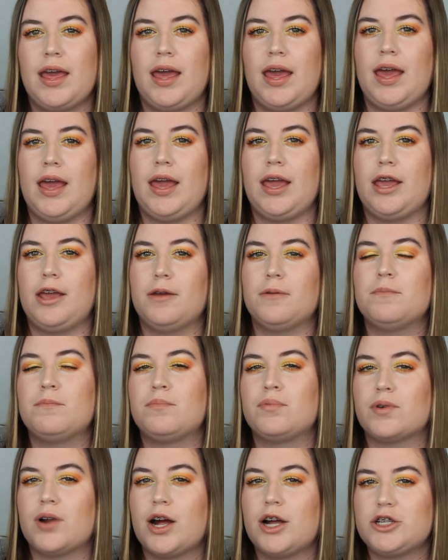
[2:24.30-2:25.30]
a
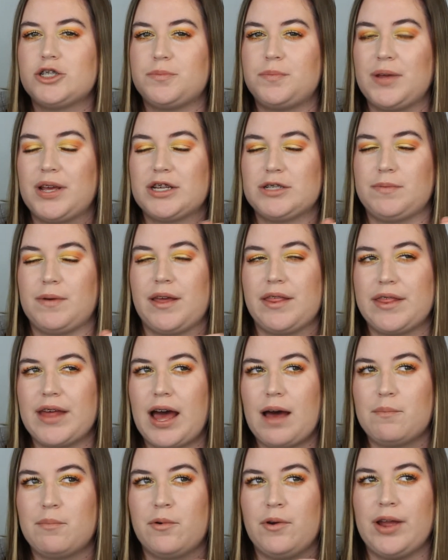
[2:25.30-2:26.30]
brush because by
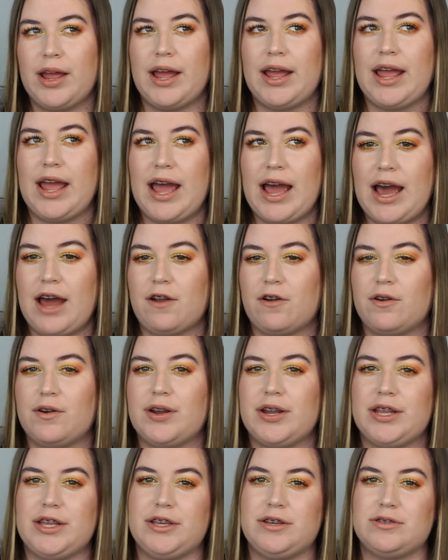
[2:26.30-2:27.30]
that point I had
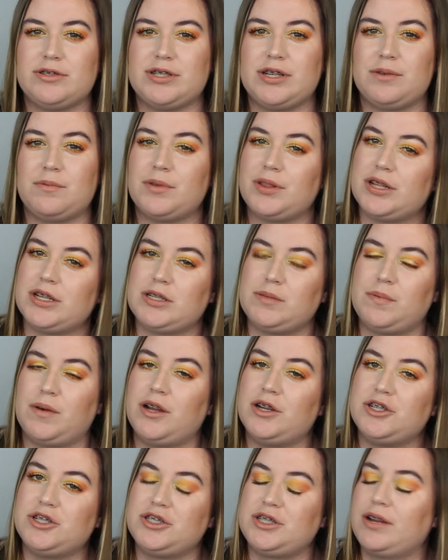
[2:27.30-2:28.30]
already used it with a
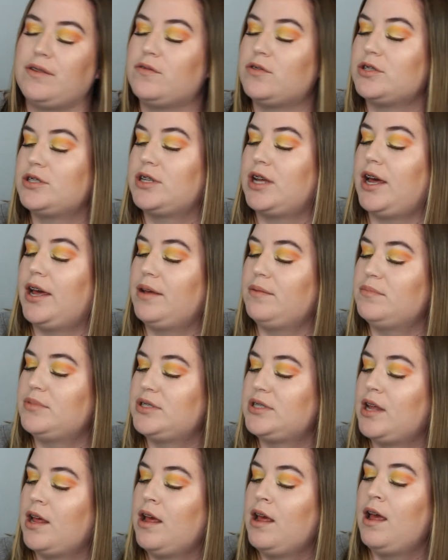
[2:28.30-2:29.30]
sponge several
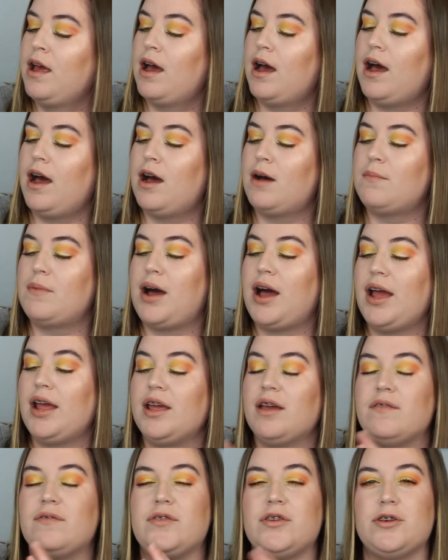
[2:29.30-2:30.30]
times. I
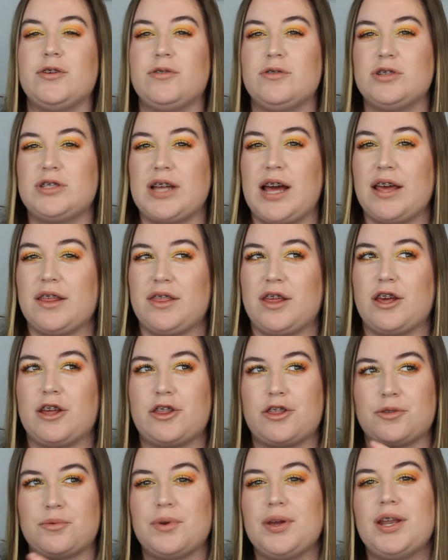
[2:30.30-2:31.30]
have used, I think,
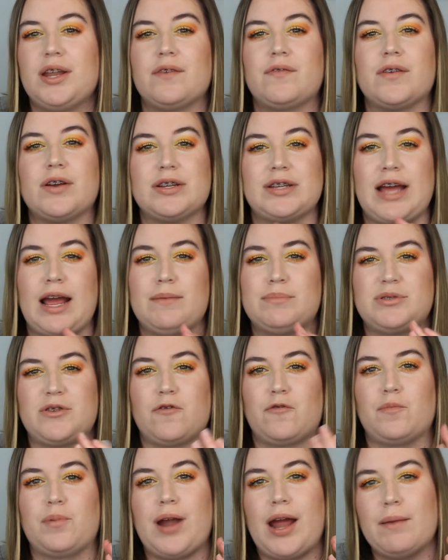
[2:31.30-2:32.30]
3 different types
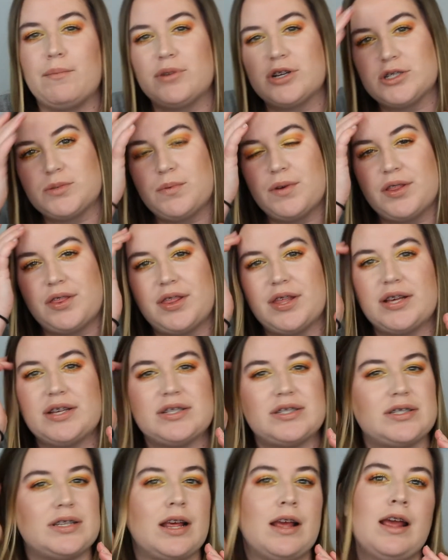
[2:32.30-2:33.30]
of primers with
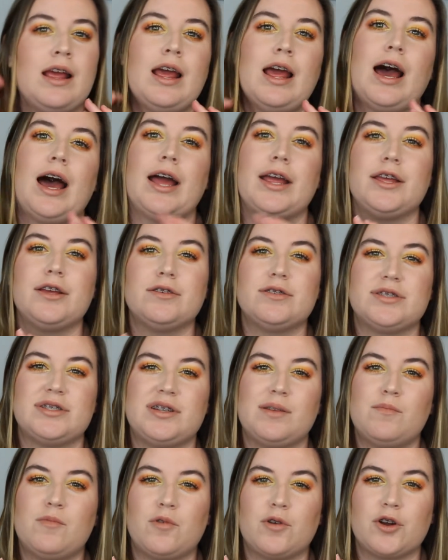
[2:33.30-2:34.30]
this. I used
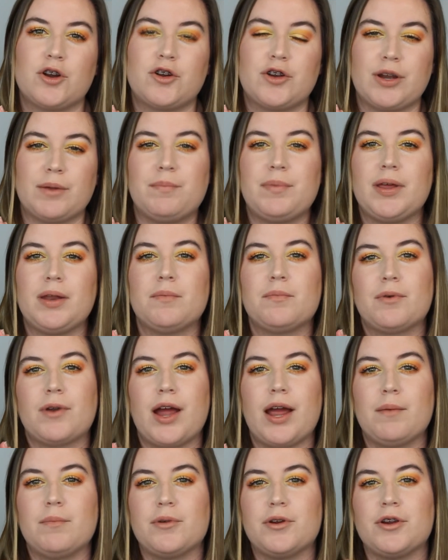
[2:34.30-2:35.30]
a more gripping
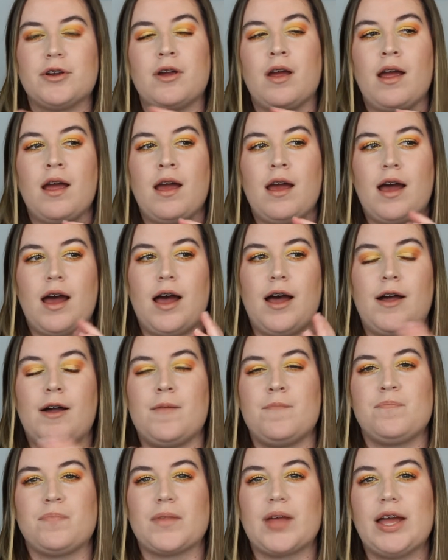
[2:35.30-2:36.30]
primer.
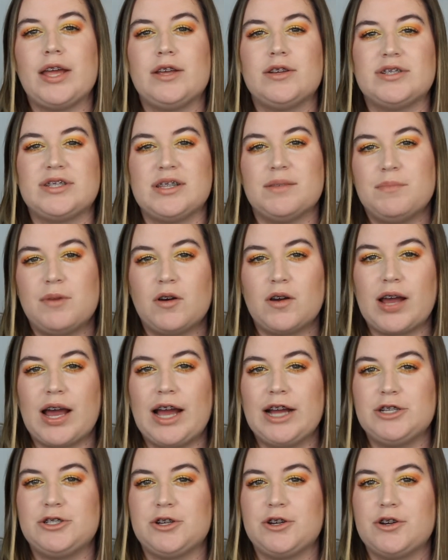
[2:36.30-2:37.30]
I used the Milk
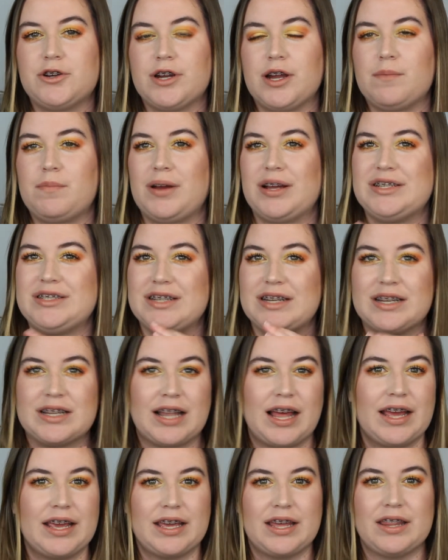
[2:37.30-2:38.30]
Hydro Grip. I didn't
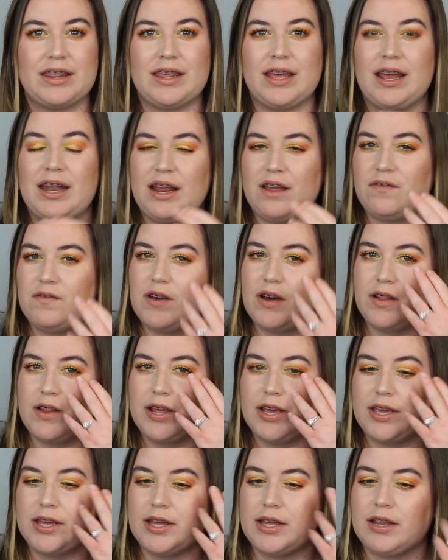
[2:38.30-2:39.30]
like it then. I felt
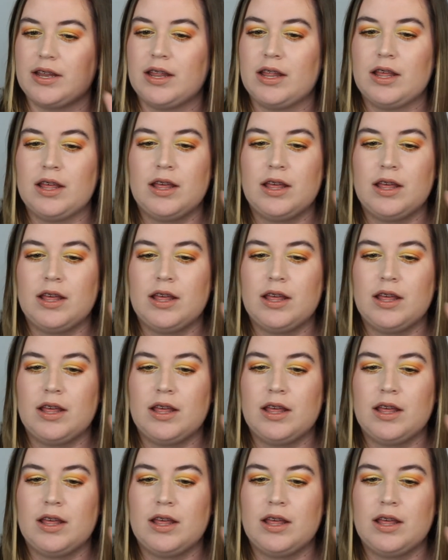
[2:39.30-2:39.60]
like it